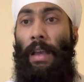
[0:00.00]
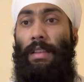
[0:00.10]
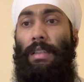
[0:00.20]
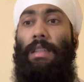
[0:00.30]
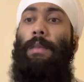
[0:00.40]

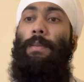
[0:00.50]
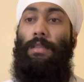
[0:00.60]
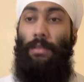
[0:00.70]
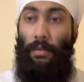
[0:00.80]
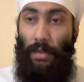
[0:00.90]

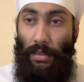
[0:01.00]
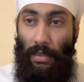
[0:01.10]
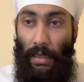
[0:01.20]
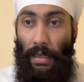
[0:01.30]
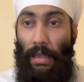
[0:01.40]
60% of the
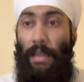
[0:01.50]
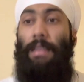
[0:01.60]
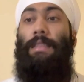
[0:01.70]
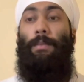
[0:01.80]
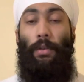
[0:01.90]

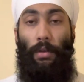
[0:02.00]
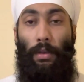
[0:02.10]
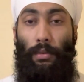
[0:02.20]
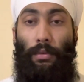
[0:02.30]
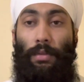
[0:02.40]
steels
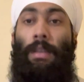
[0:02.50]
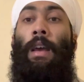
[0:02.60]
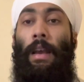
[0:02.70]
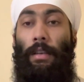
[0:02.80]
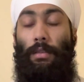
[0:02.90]
produced.
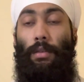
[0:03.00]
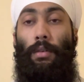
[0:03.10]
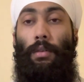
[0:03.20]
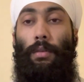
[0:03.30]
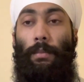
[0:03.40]

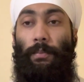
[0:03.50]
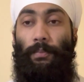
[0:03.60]
So